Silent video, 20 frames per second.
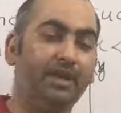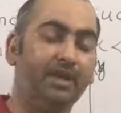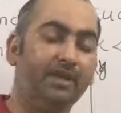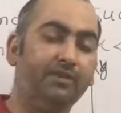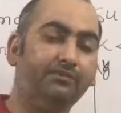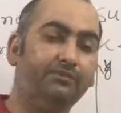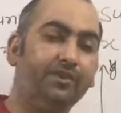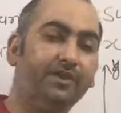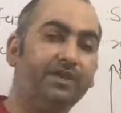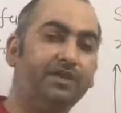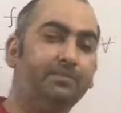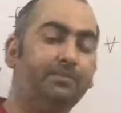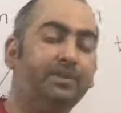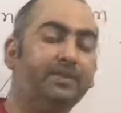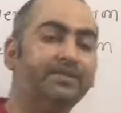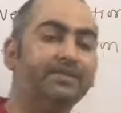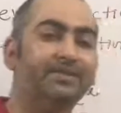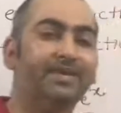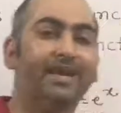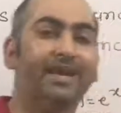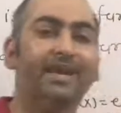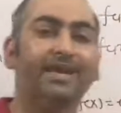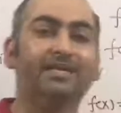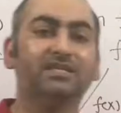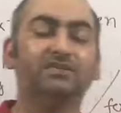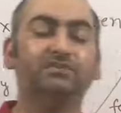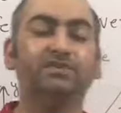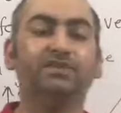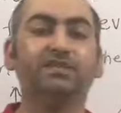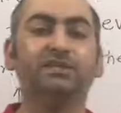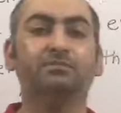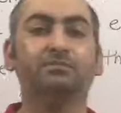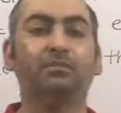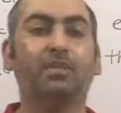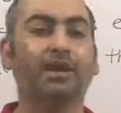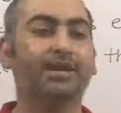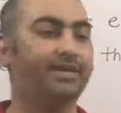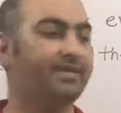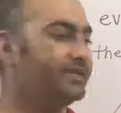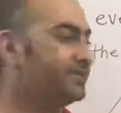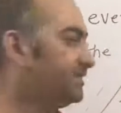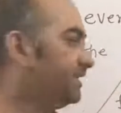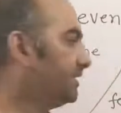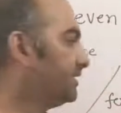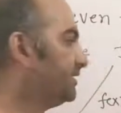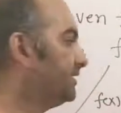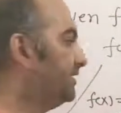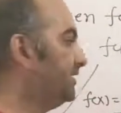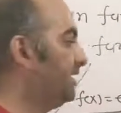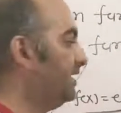if I replace x with minus x,